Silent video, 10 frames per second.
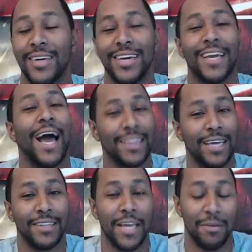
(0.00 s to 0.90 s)
got
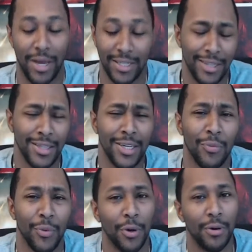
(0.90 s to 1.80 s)
that same magic. I think
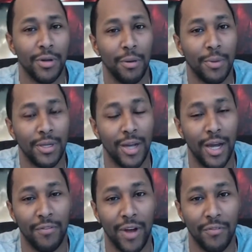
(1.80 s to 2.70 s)
it will. I mean, I
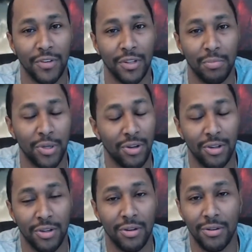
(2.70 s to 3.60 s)
have confidence in Pixar.
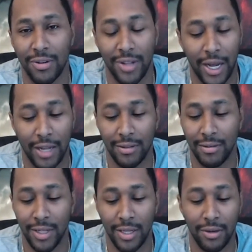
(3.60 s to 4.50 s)
They're, like I
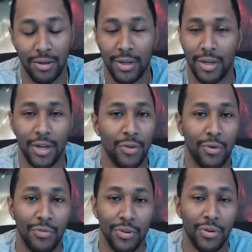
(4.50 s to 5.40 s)
said on another
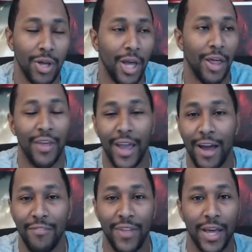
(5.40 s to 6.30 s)
review, they
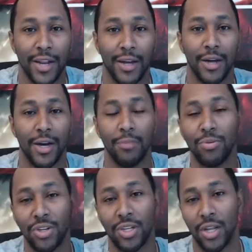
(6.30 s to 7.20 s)
have that
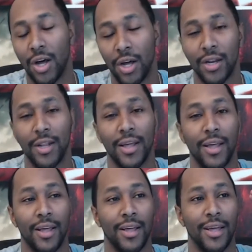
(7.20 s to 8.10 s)
upchalant,
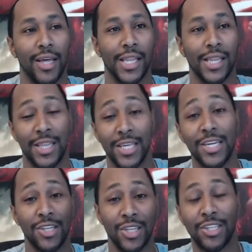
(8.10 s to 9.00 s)

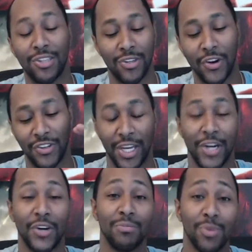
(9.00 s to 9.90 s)
this is our
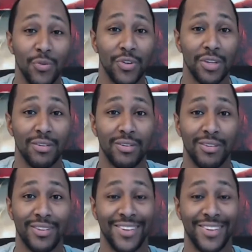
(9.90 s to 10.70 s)
standard of movies.